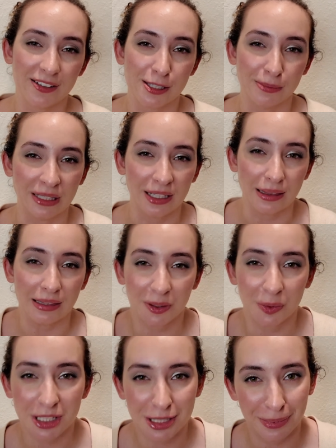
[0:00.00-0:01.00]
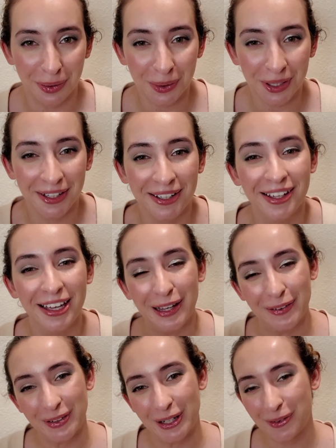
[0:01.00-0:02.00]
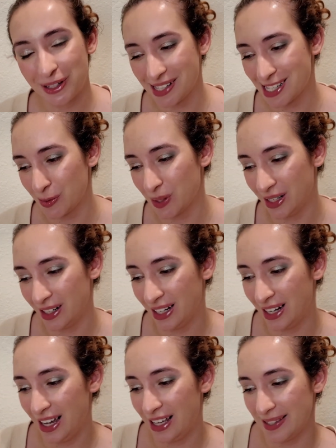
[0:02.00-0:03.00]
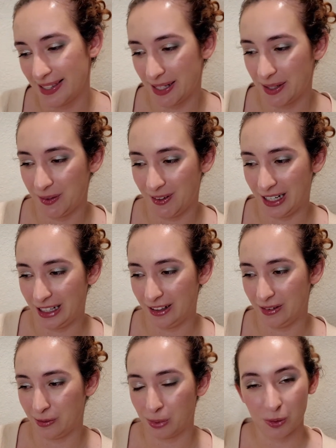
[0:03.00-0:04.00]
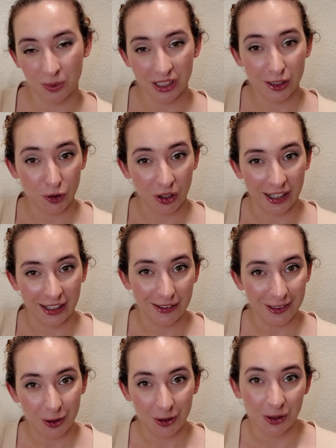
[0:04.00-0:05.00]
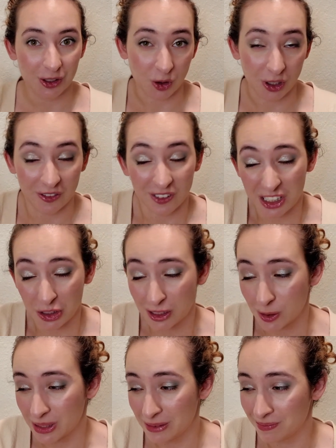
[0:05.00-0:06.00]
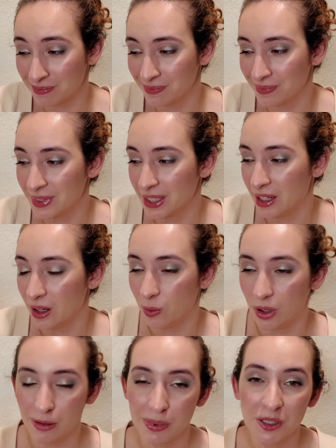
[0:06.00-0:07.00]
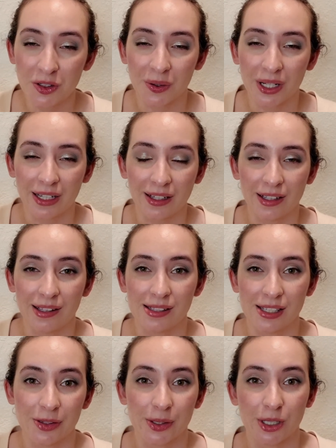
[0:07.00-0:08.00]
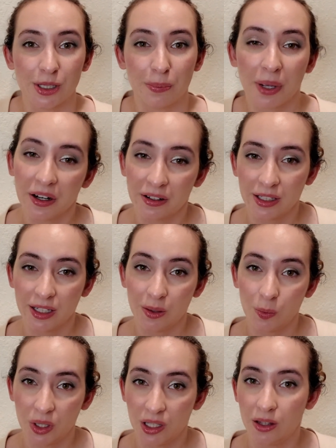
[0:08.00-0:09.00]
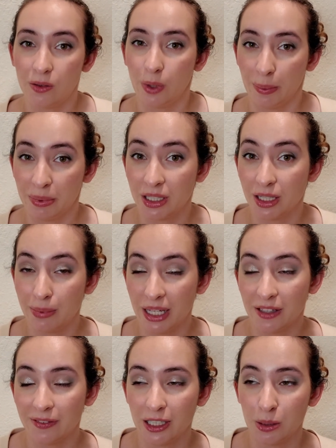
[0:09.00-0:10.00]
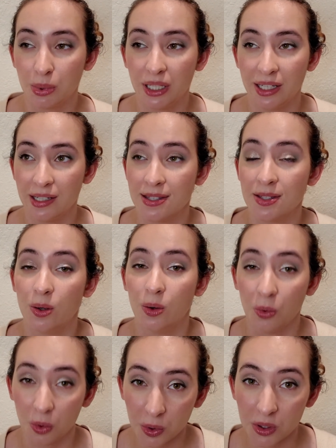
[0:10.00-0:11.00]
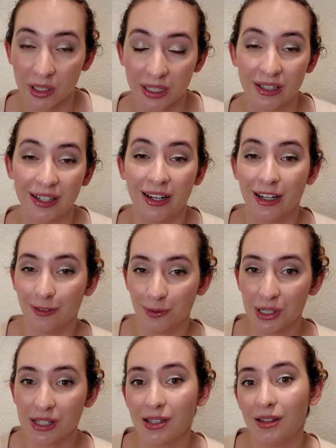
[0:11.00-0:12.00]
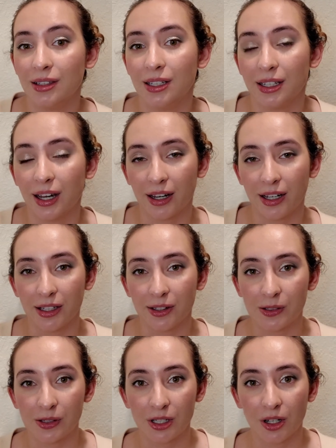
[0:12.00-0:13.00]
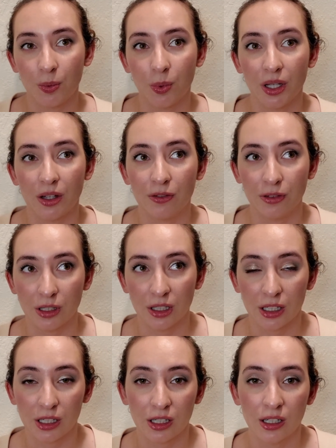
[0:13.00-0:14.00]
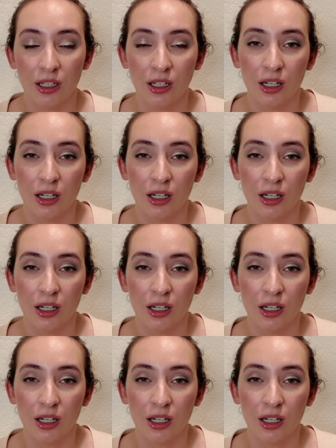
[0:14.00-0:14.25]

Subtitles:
I smell like liquid smoke when I wear this one. So I've been really trying to just try and finish this one. What I've been doing is either pairing it with Replica by the Fireplace, or recently I used it with Fleur